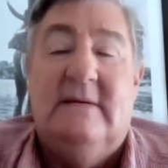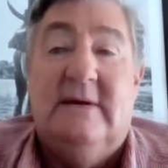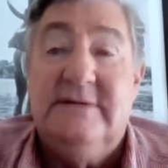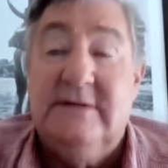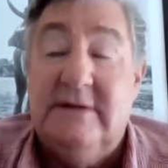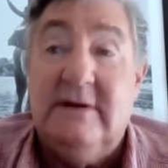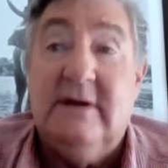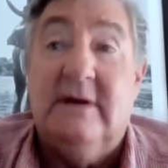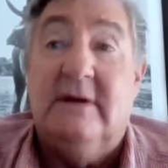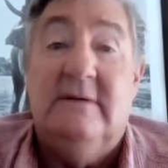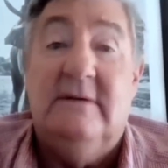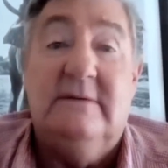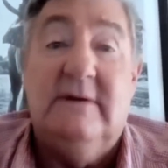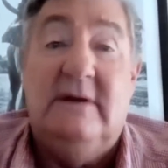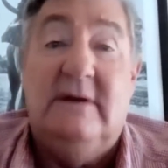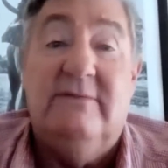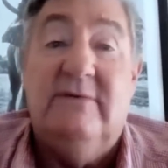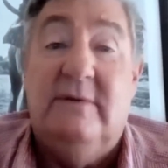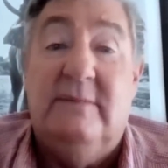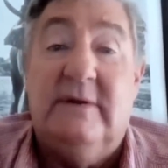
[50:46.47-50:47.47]
I said, okay,
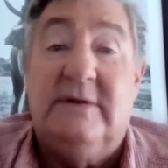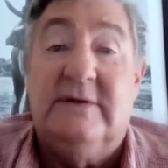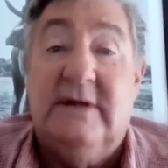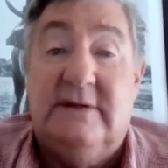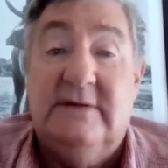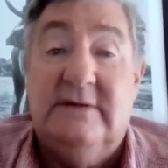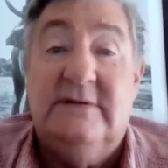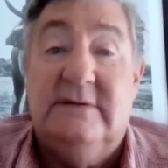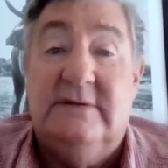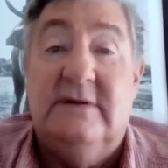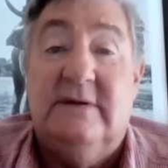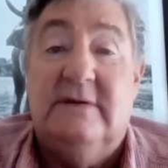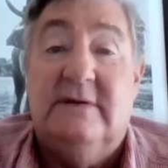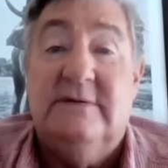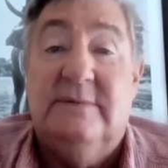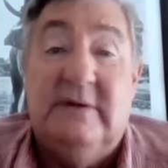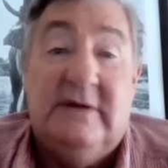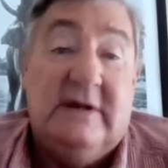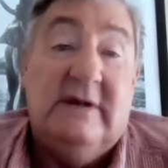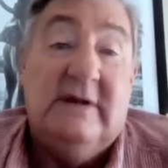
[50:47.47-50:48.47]
thank you very much. That's, you know,
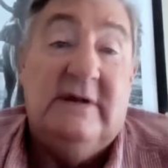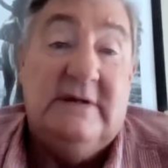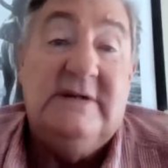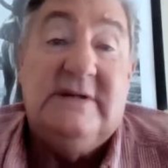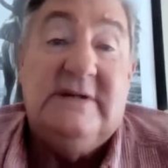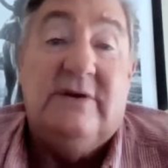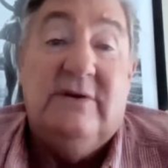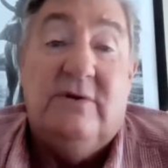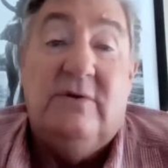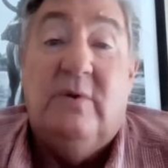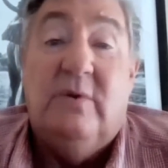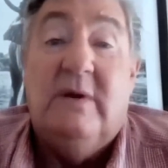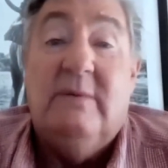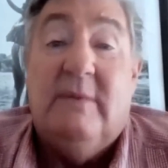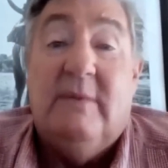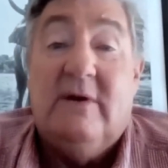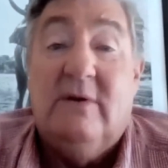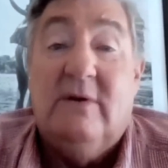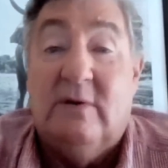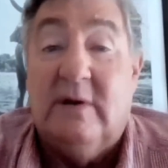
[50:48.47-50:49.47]
it's been, at least I knew where
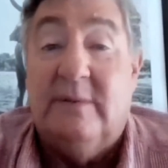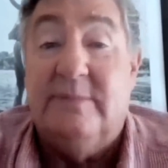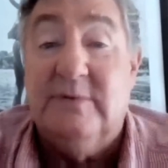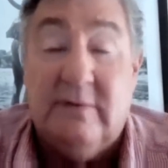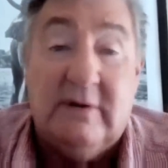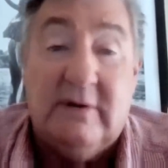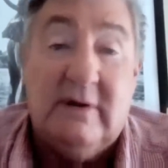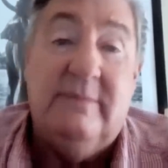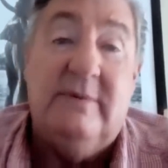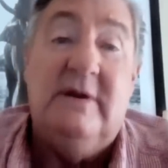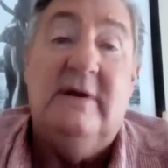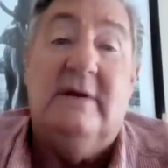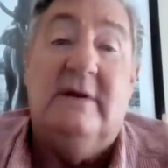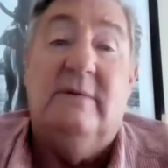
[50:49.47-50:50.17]
my call ups were going to be,